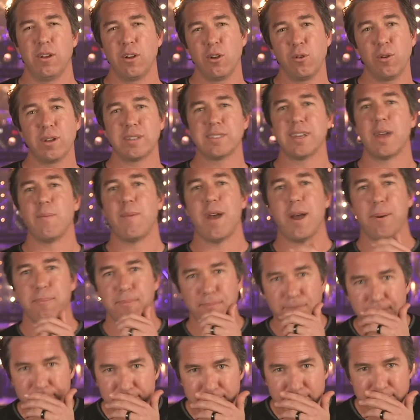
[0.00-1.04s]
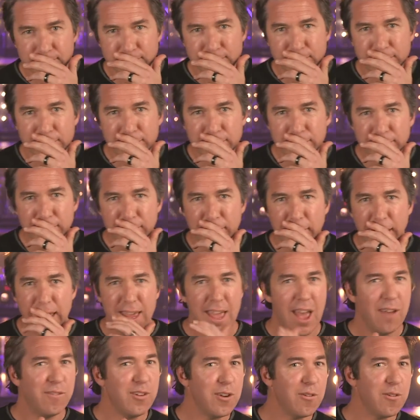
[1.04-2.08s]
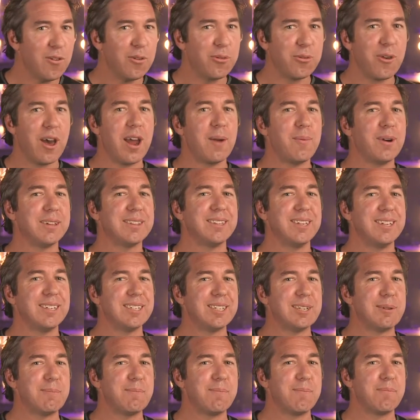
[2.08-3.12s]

Quick timeout. Have you ever thought about this?